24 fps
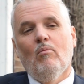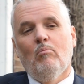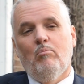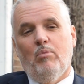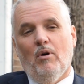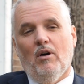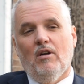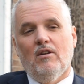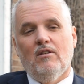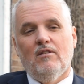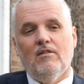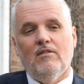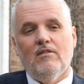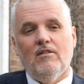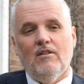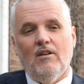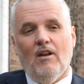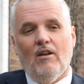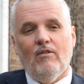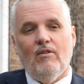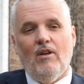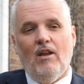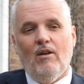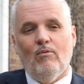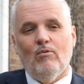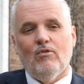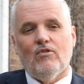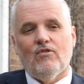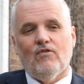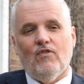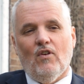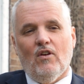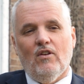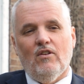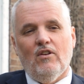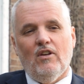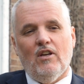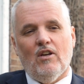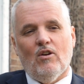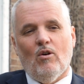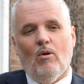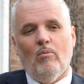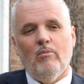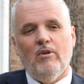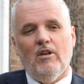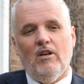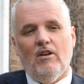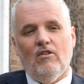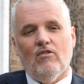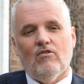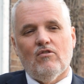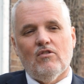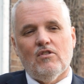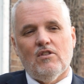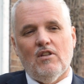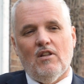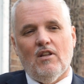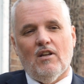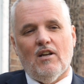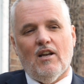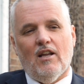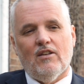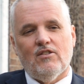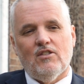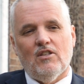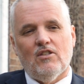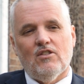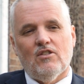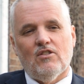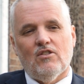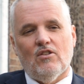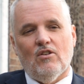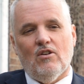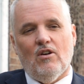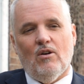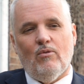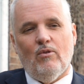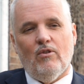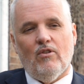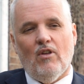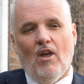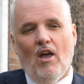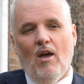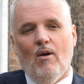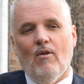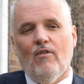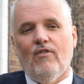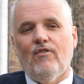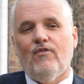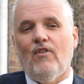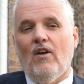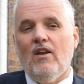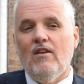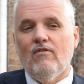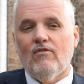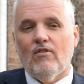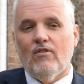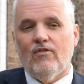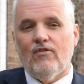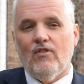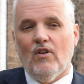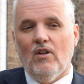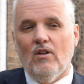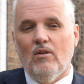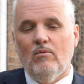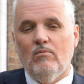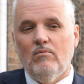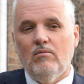but it was fun and it got me an interest in the classics to start with. Favourite film,